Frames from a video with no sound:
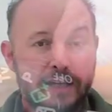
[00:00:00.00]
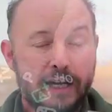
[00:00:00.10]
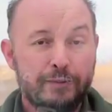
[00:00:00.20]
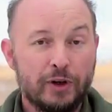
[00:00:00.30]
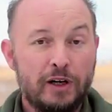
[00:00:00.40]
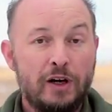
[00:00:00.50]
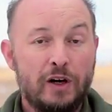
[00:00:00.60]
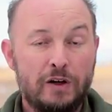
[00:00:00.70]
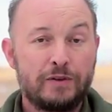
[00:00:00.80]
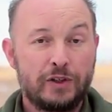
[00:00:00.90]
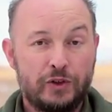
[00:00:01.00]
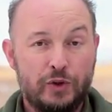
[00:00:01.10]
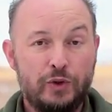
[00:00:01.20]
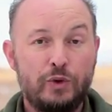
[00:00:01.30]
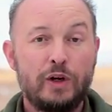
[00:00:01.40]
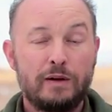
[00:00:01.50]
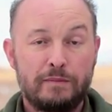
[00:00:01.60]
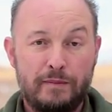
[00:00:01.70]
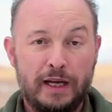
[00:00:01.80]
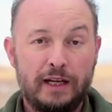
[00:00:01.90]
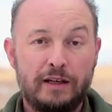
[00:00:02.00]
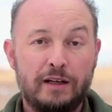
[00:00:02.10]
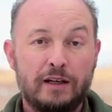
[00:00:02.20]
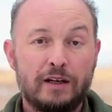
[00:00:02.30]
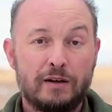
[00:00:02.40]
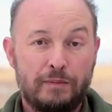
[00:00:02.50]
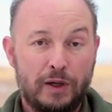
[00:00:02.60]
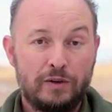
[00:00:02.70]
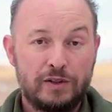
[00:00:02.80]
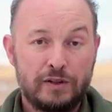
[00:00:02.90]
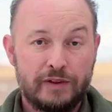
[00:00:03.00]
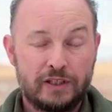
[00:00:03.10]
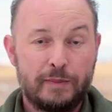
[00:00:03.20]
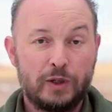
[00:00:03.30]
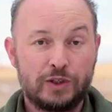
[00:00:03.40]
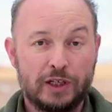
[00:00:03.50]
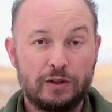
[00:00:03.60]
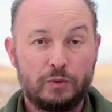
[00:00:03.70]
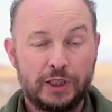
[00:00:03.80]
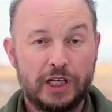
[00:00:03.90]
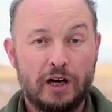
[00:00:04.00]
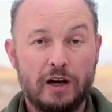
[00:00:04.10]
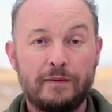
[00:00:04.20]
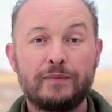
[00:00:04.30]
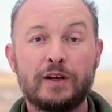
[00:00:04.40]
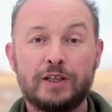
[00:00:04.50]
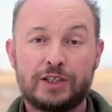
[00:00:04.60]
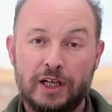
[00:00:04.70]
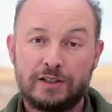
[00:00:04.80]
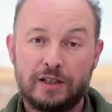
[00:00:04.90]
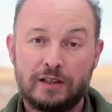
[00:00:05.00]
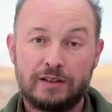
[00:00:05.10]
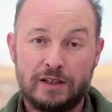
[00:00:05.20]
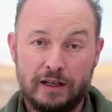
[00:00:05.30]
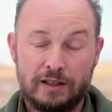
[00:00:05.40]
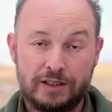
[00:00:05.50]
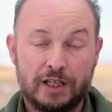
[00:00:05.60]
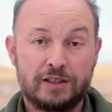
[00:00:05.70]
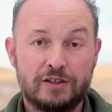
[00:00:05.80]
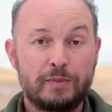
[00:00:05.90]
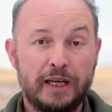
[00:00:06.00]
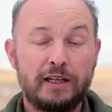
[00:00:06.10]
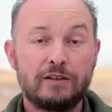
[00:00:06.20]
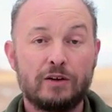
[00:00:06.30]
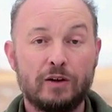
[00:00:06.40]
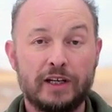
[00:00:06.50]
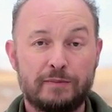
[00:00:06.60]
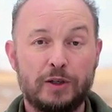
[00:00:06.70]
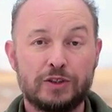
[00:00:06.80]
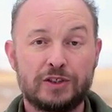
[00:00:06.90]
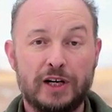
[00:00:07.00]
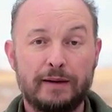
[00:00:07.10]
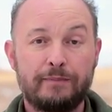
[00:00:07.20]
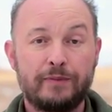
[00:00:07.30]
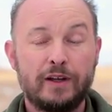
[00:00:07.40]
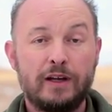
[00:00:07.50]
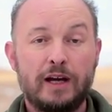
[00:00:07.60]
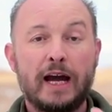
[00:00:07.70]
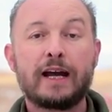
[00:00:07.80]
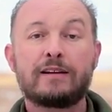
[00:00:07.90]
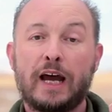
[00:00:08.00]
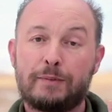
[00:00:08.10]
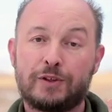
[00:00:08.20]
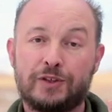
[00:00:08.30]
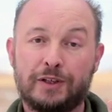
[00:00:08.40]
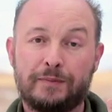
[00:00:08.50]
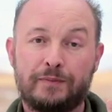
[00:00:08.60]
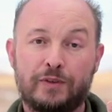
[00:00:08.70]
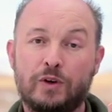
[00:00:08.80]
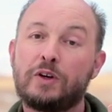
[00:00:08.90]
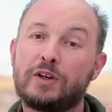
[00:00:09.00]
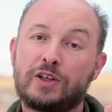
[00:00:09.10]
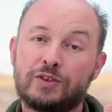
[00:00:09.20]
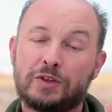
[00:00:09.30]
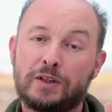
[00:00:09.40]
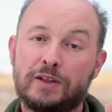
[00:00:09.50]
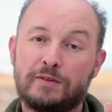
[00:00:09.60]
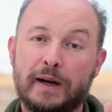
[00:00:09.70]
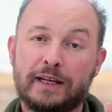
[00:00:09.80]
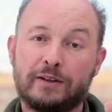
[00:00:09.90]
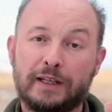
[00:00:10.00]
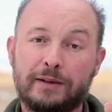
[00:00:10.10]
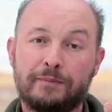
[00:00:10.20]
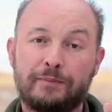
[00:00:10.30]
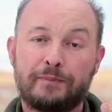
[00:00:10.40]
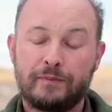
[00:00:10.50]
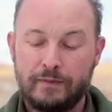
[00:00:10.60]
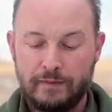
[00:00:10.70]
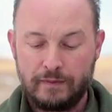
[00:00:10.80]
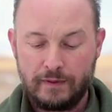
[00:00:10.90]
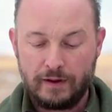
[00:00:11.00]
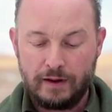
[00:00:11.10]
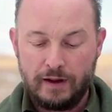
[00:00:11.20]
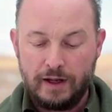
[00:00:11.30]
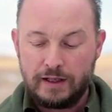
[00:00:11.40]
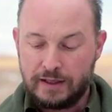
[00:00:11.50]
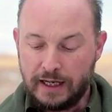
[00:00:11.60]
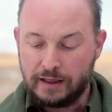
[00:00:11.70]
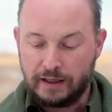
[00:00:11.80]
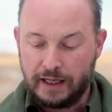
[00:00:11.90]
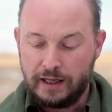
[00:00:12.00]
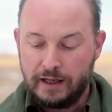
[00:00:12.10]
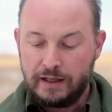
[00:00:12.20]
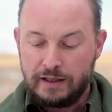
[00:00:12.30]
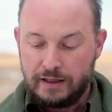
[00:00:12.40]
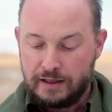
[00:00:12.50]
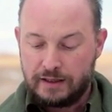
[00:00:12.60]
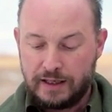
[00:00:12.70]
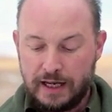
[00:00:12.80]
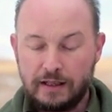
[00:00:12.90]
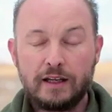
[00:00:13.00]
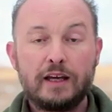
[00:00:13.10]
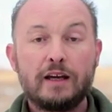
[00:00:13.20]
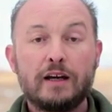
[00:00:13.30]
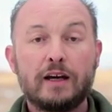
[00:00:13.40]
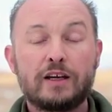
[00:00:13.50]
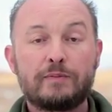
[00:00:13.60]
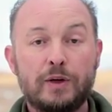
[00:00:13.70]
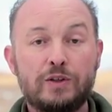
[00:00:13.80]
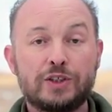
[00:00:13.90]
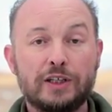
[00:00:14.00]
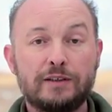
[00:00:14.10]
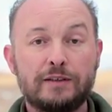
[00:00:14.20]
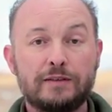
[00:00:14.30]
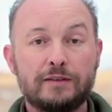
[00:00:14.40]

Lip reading: the camera over the 2 main components of exposure, which are shutter speed, or exposure time, and aperture. You're going to control those manually. Secondly, set the exposure